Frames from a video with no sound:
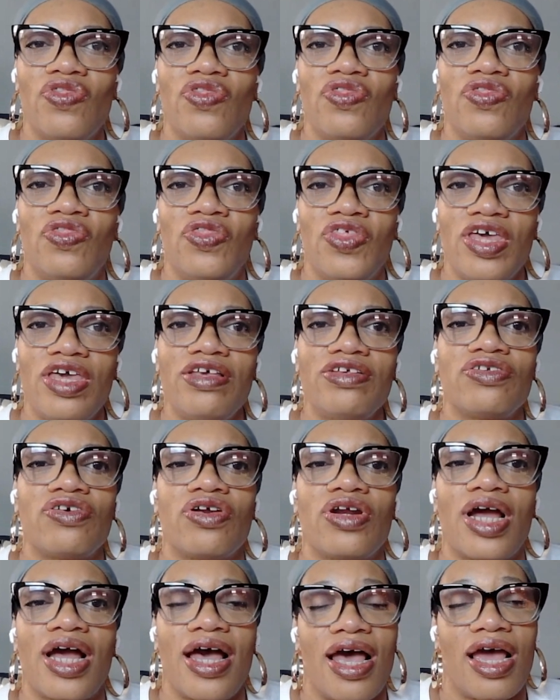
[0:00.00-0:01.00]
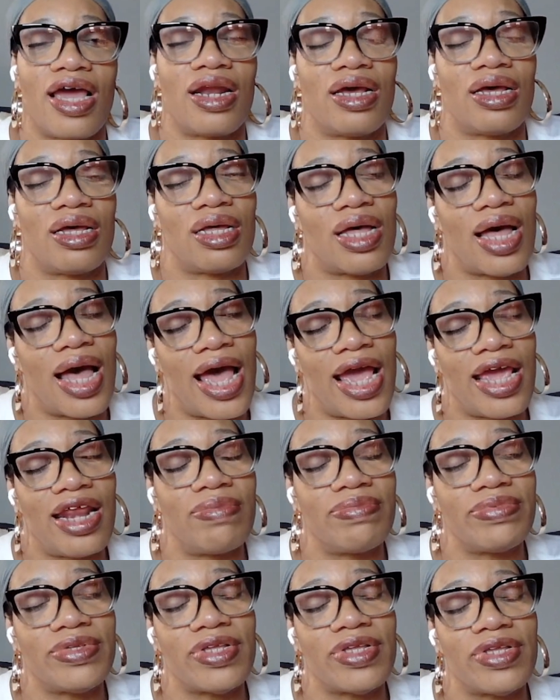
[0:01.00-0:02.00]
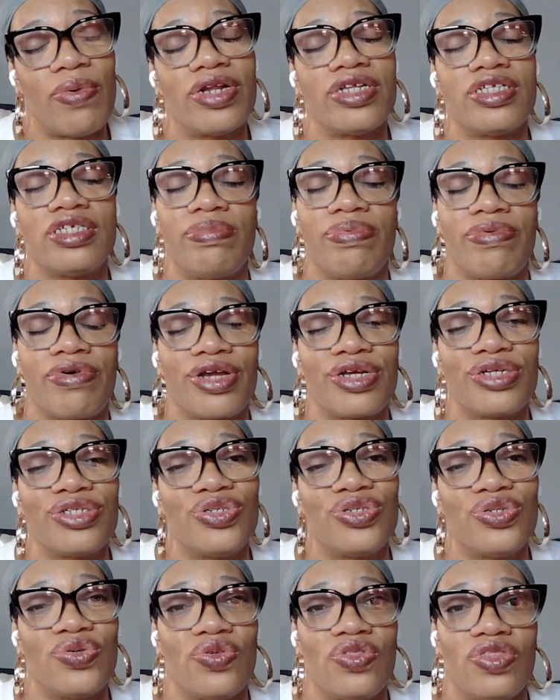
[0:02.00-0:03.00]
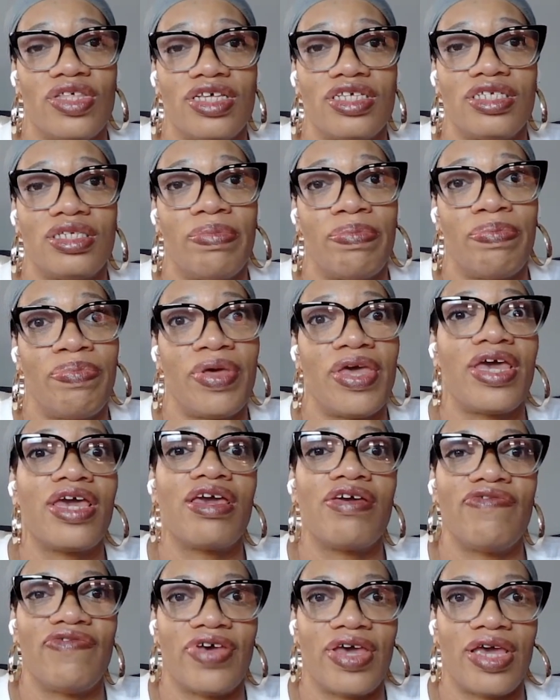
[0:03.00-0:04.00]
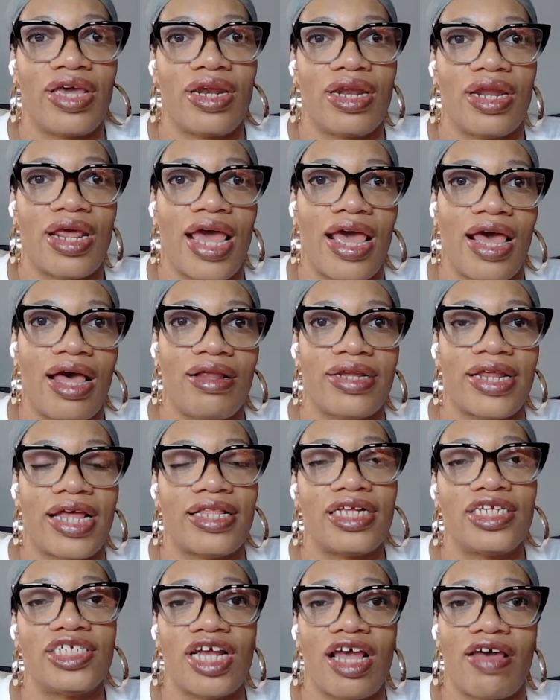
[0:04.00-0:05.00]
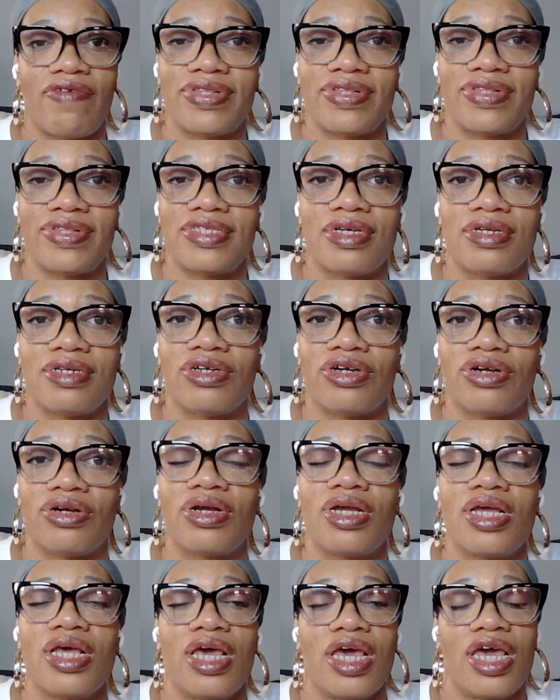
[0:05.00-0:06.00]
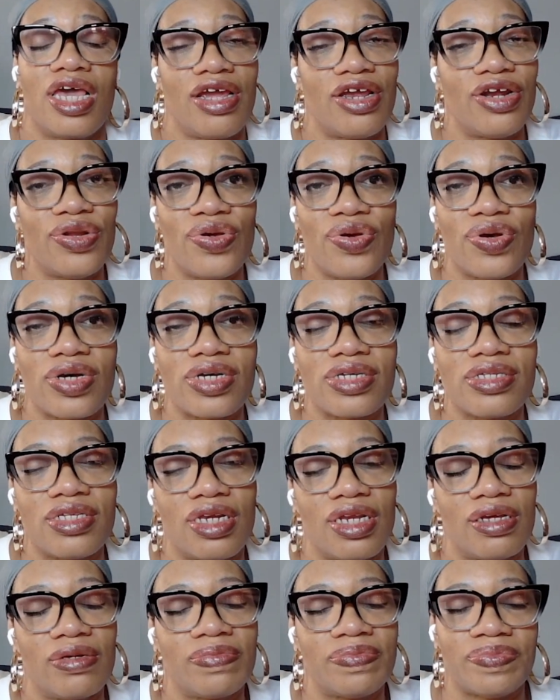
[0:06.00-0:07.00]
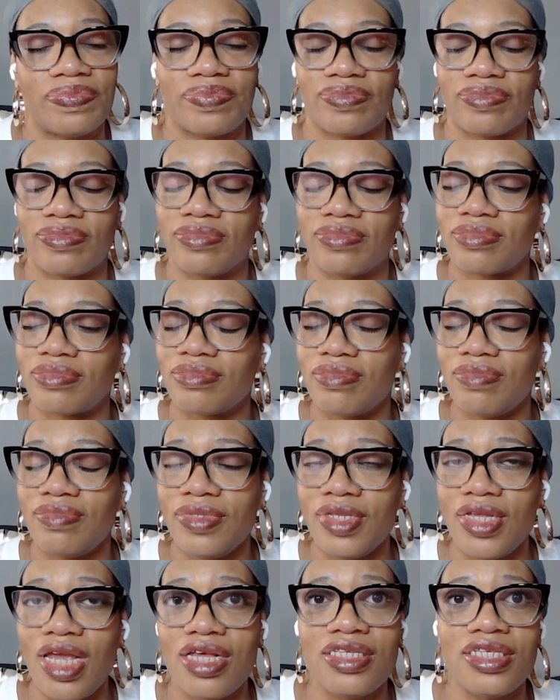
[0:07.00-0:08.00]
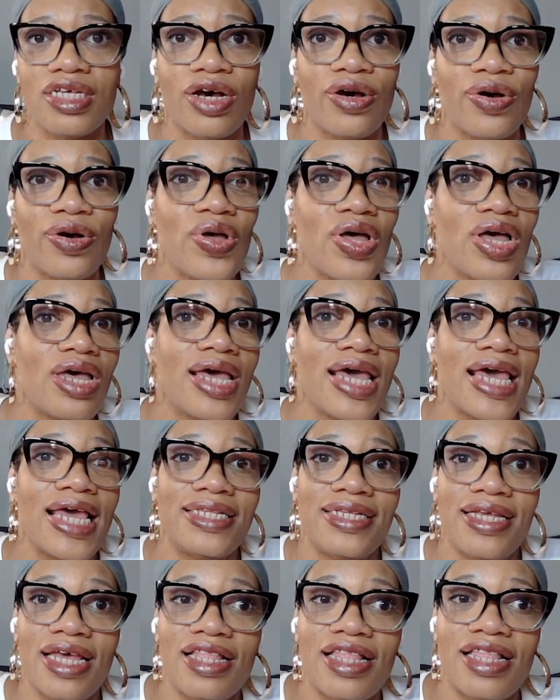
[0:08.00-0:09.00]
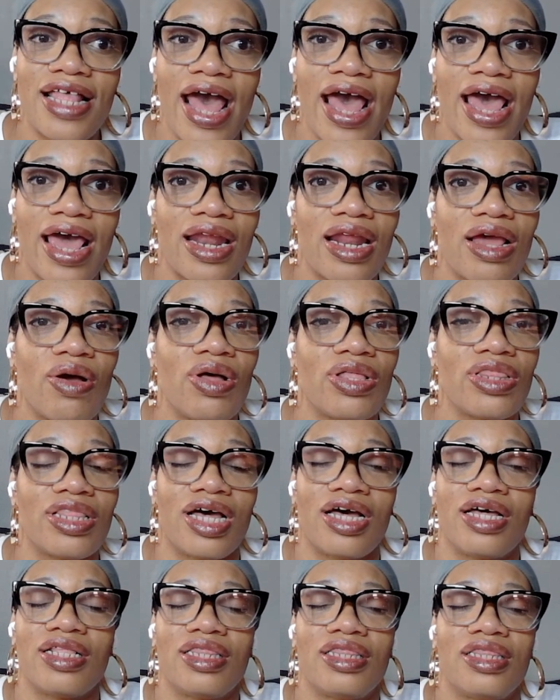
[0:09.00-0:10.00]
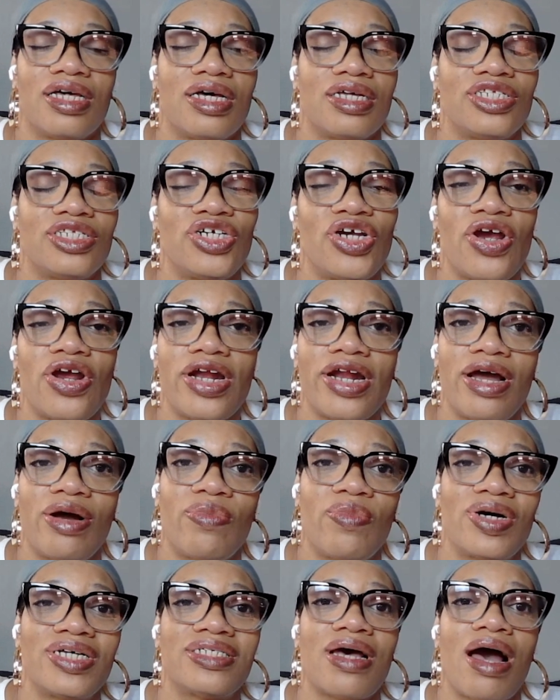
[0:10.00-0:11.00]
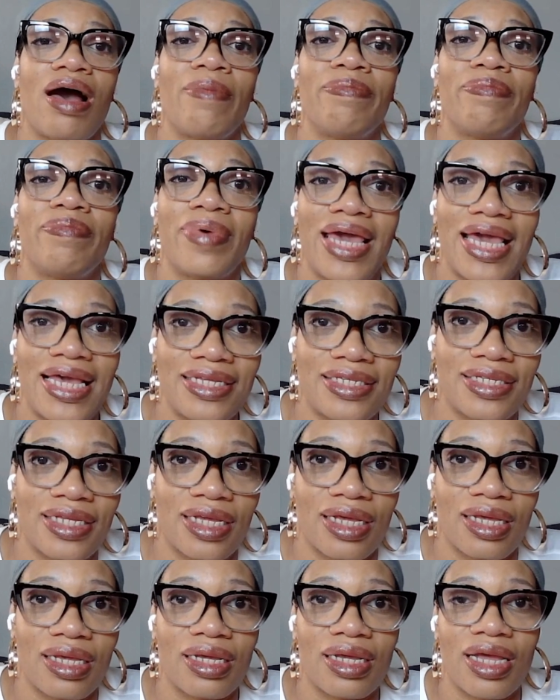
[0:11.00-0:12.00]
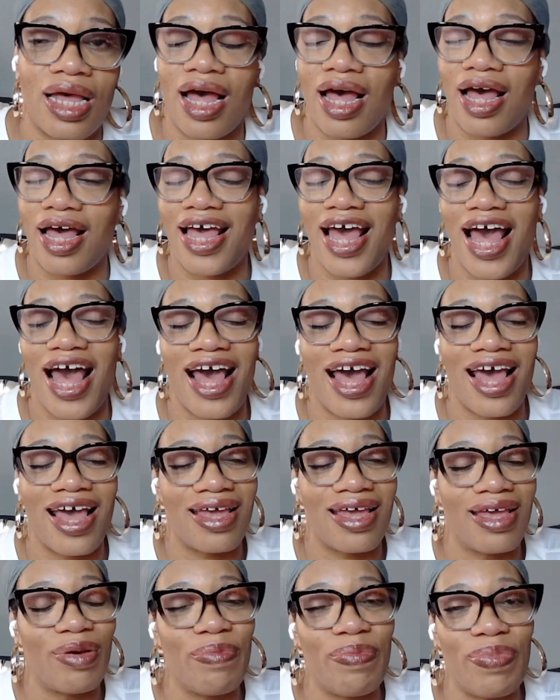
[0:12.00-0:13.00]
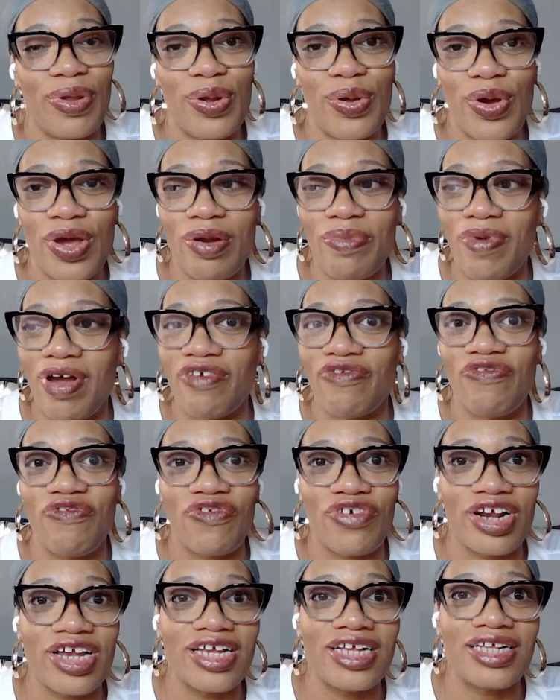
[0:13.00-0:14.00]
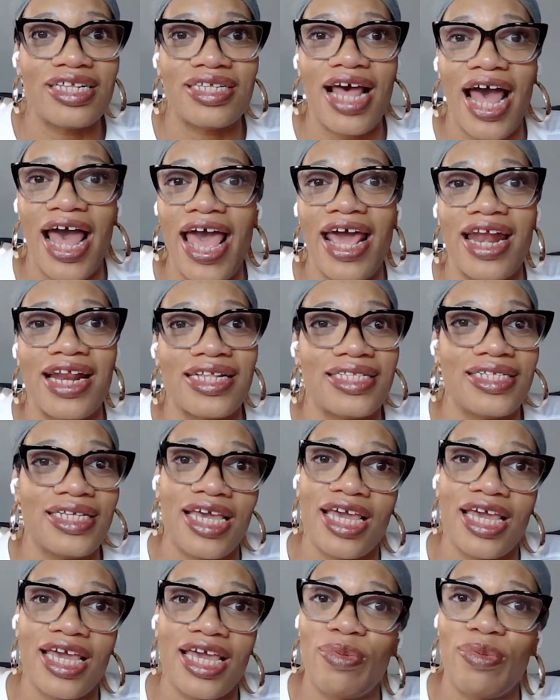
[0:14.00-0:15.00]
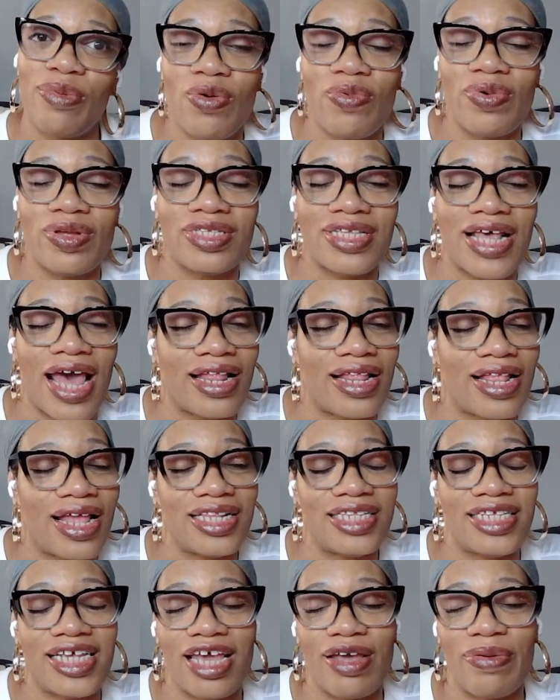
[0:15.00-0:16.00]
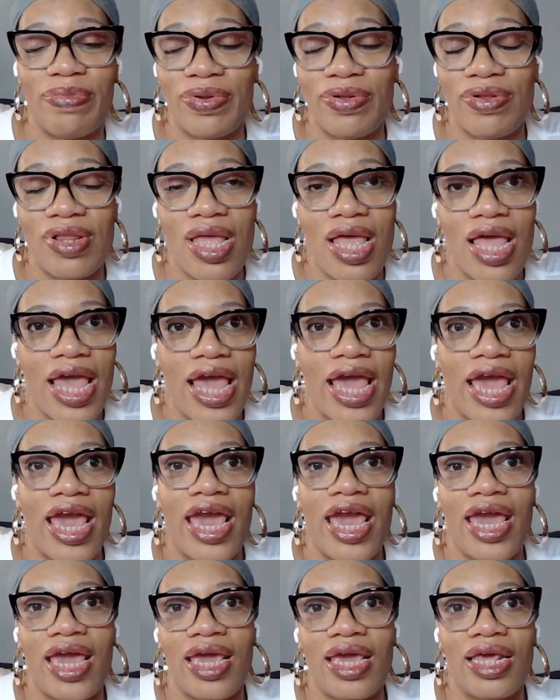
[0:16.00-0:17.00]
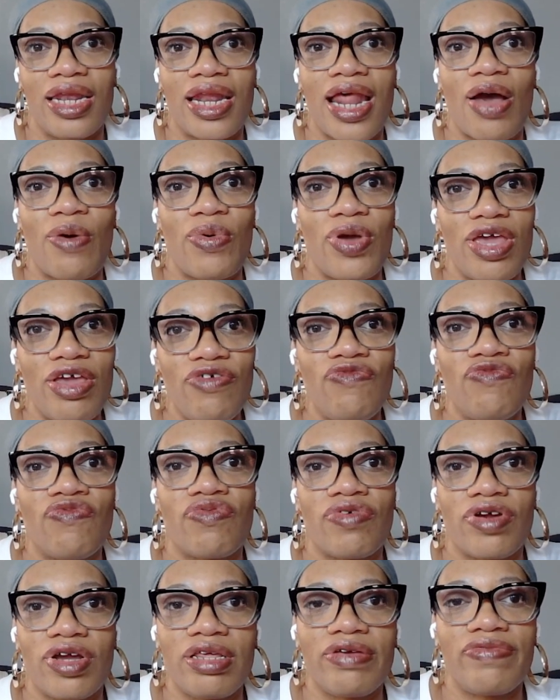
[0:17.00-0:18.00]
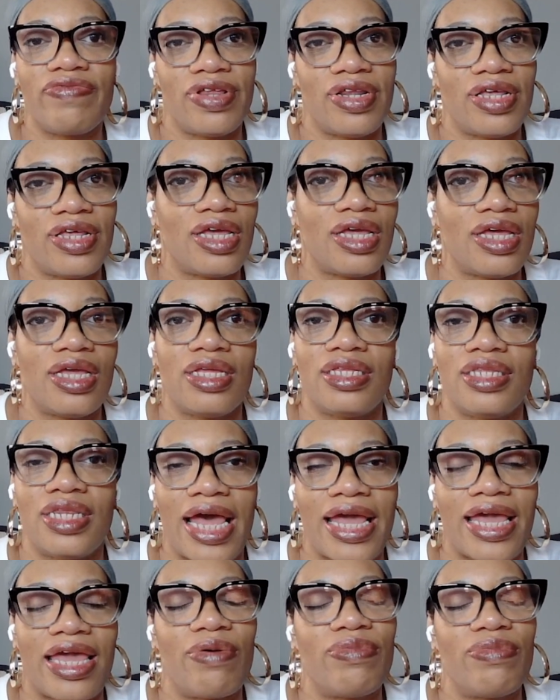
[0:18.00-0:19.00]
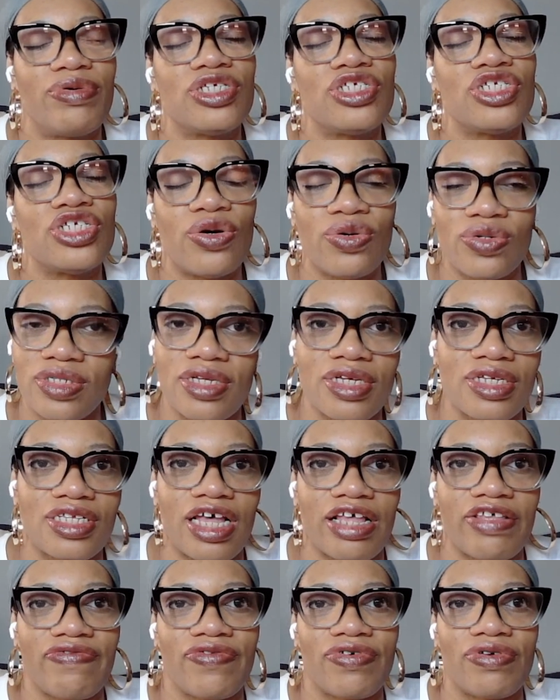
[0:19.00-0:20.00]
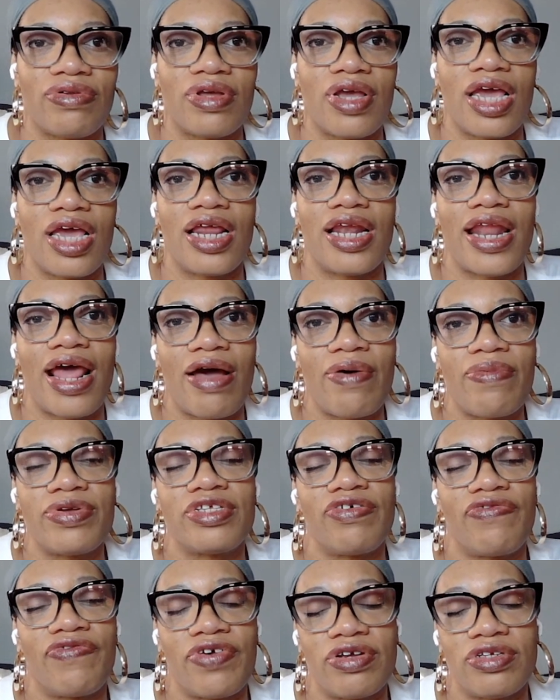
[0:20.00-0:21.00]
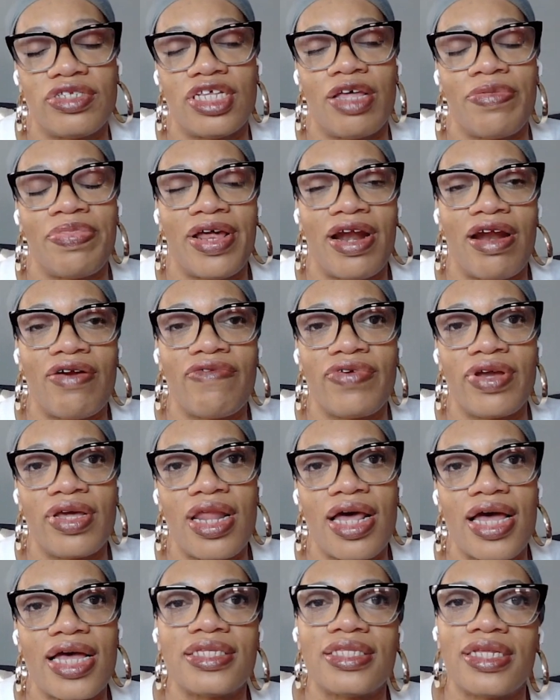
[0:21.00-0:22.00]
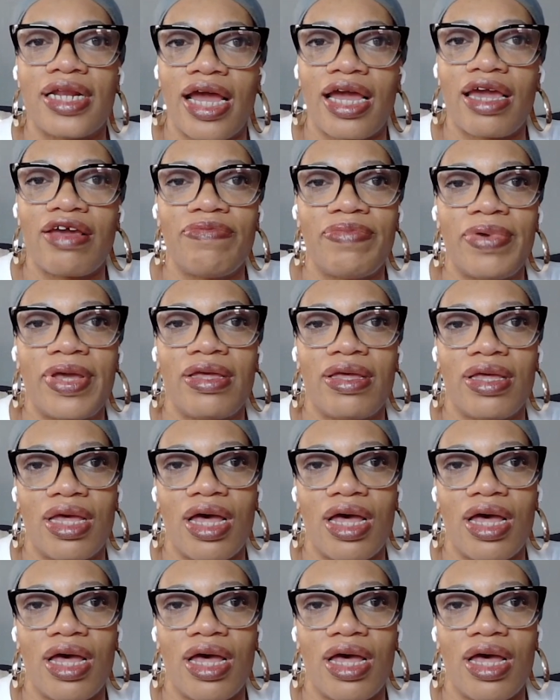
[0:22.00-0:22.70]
these are the kind of items I wanted to bring to this big event held at the Javits Center here in New York City. So did that the the turnout was amazing. I, I employed my friends. I had a team. We was at that table, and we really, really like it was so successful. And that was the first time that I realized that I could make